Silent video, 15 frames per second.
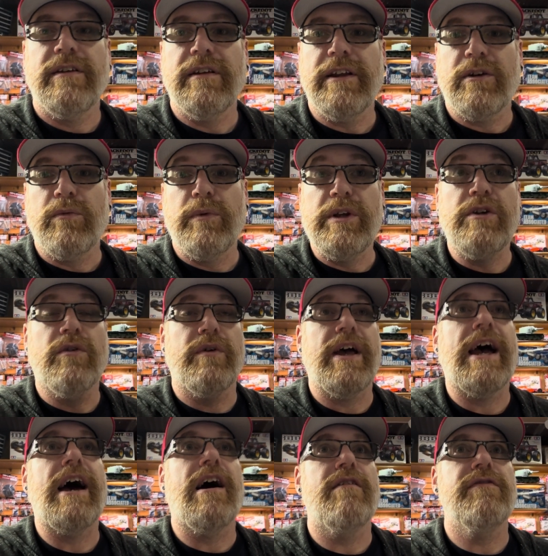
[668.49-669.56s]
like, we don't
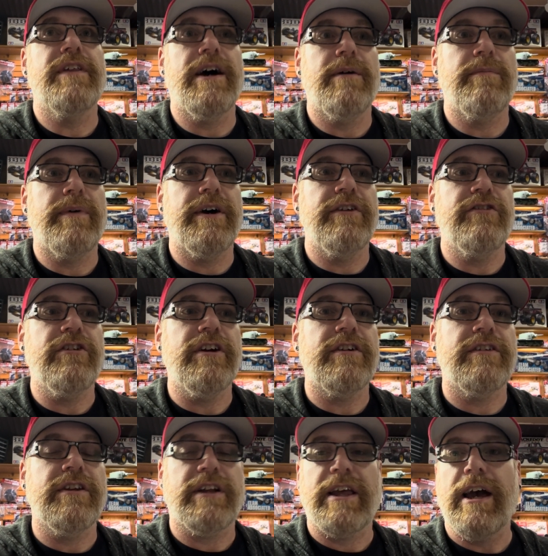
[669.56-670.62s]
have that budget,
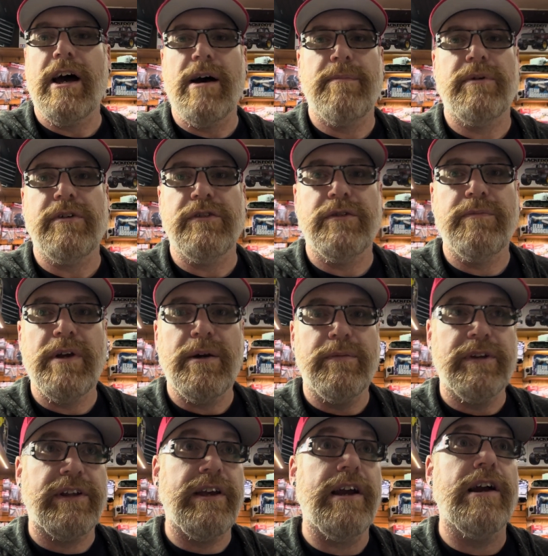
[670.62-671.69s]
the capital to be able
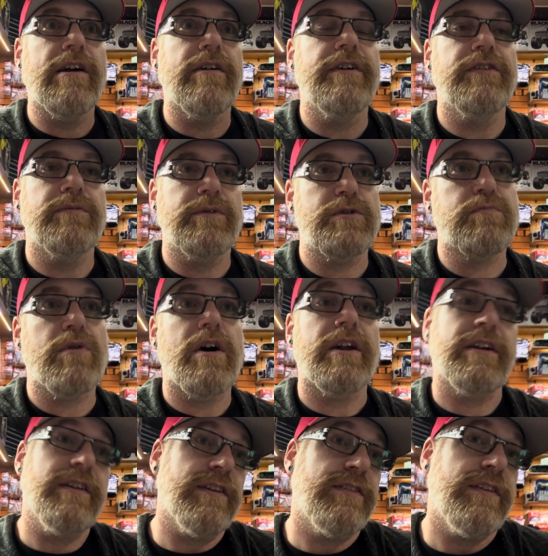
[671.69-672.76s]
to carry as much
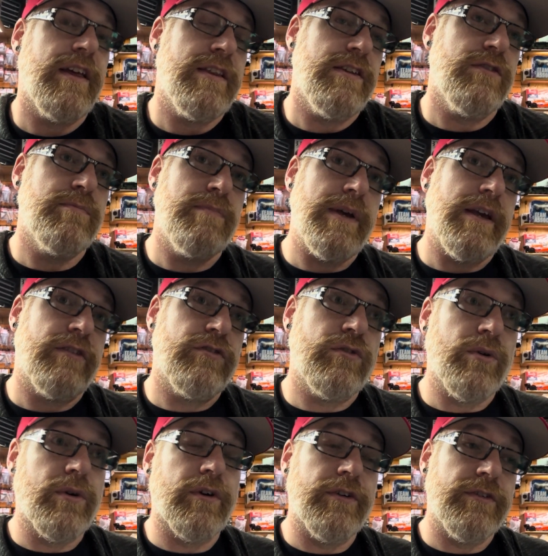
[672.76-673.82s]
product as, say, these big
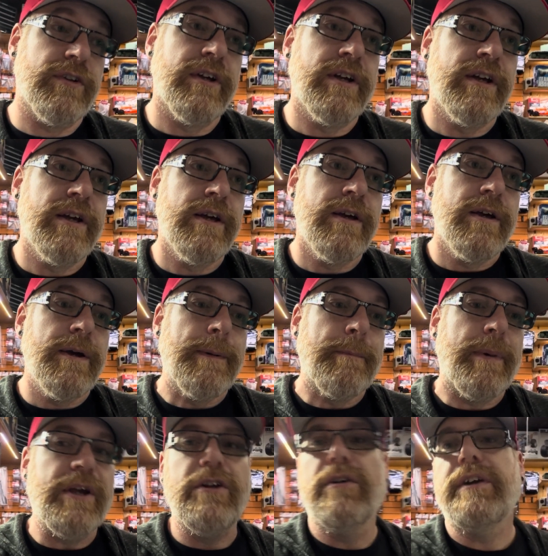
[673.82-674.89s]
stores,
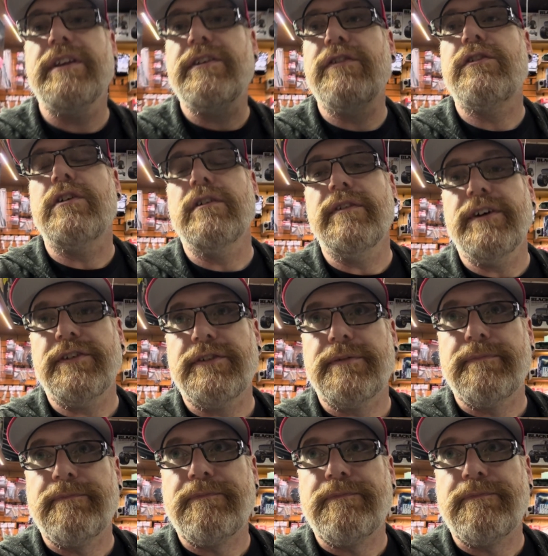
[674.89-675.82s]
but you don't get the service.